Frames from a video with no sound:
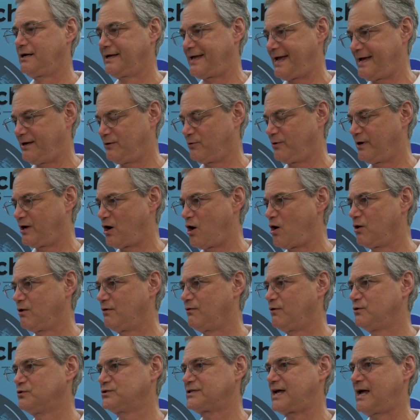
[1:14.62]
catering, all
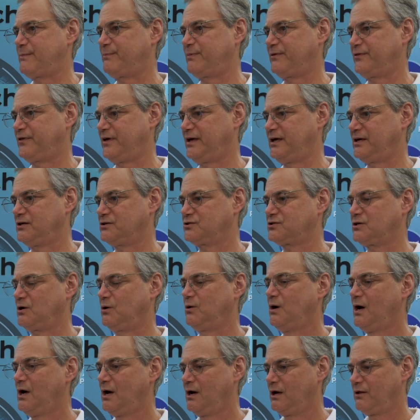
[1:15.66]
of those type of things.
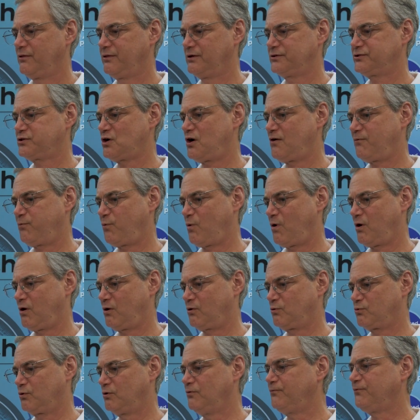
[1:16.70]
So the
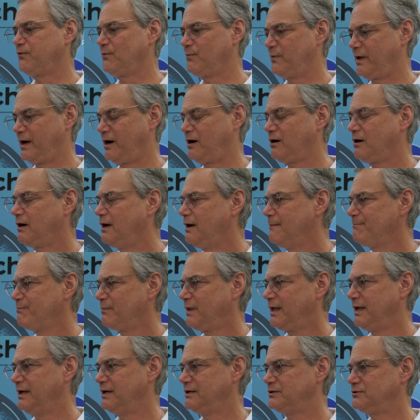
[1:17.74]
software grew from there.
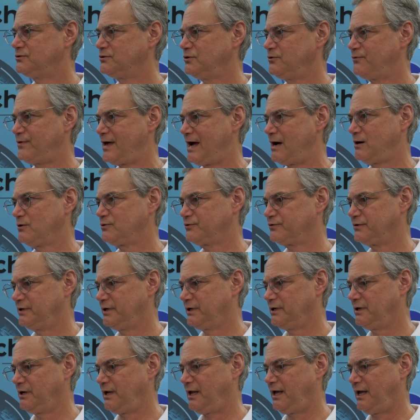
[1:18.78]
In
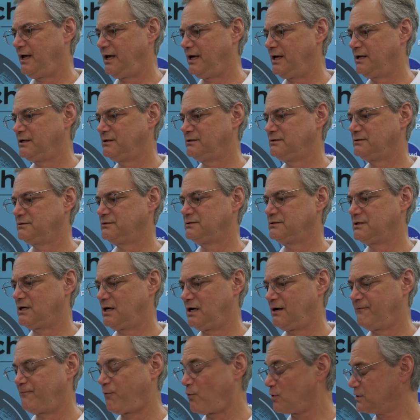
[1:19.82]

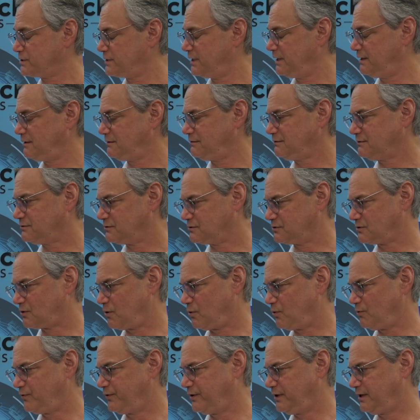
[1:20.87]
2014,
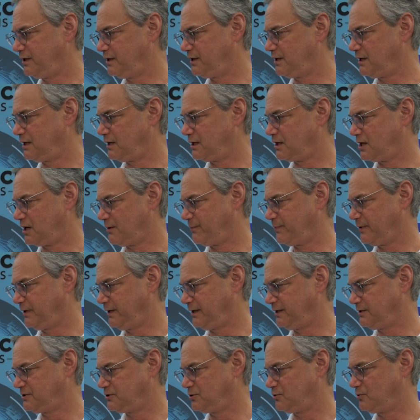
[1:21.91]
sold the
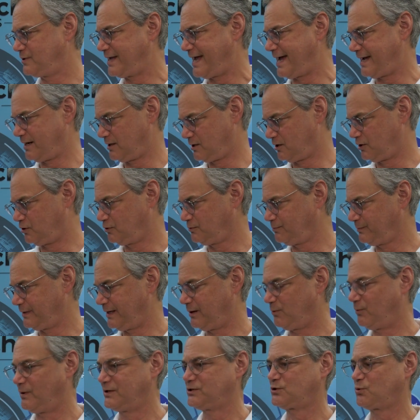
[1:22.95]
company to Cantaloupe
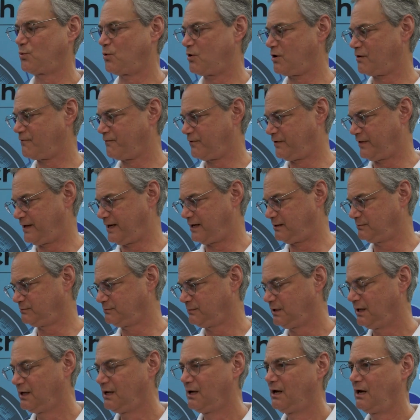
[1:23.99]
and went to work for
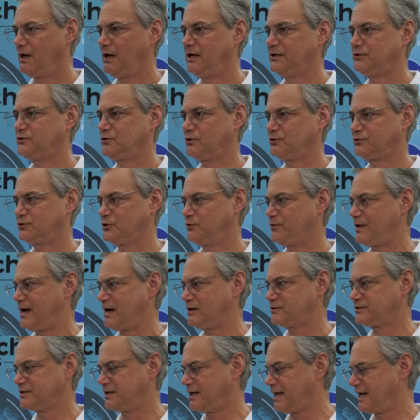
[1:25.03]
them until
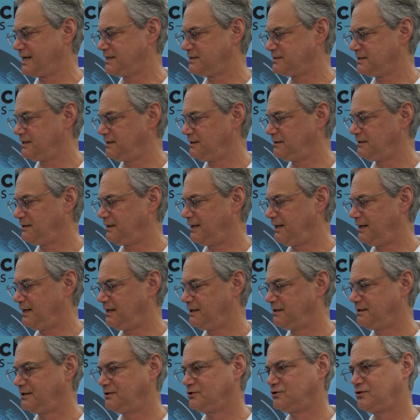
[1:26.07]
2019,
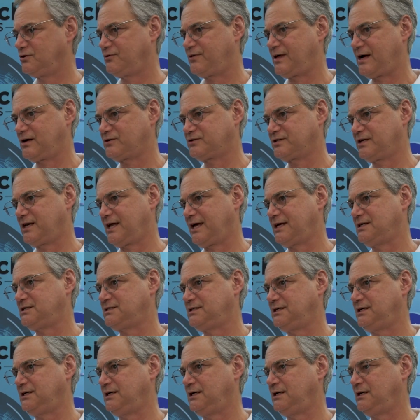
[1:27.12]
and in
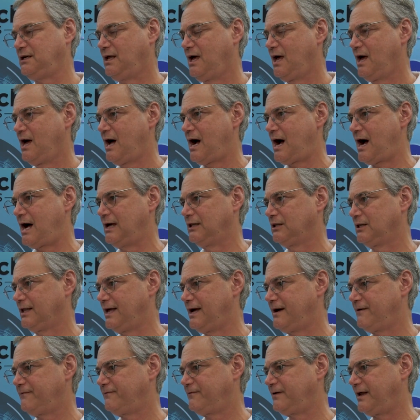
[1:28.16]
2019 I
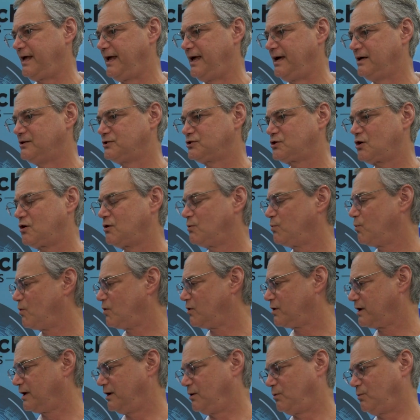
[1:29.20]
left and started
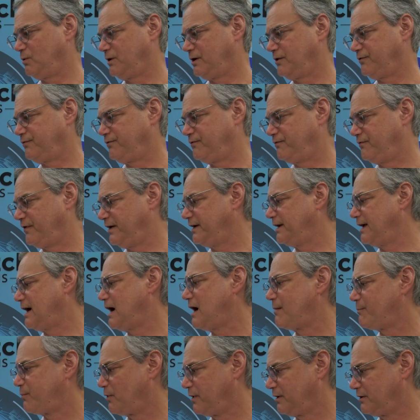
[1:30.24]
working with vending
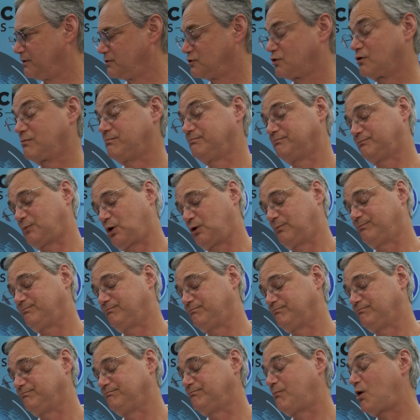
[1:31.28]
operators or
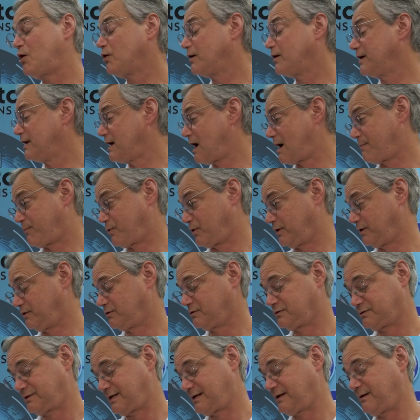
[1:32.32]
market
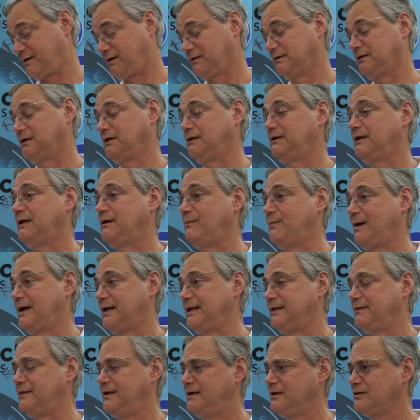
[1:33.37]
operators,
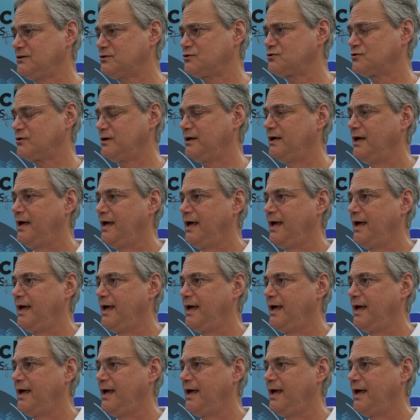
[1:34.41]
anybody in the industry,